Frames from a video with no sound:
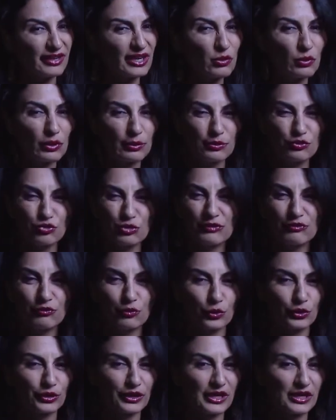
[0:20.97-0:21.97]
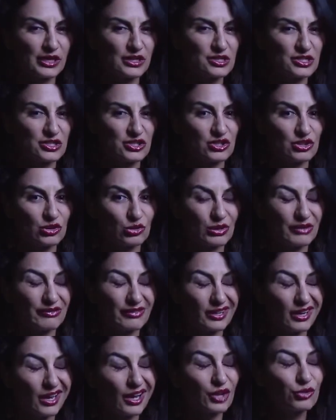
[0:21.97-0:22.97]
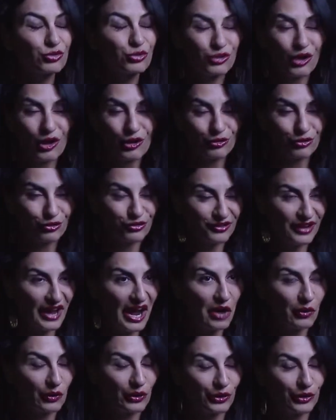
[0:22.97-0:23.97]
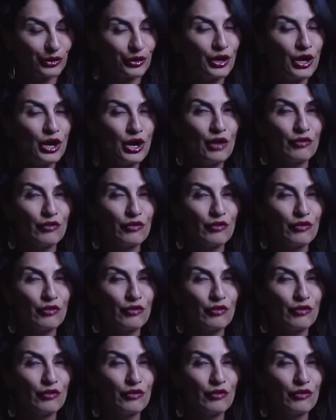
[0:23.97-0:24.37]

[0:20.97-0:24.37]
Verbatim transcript: anywhere between 40 to even $100 an hour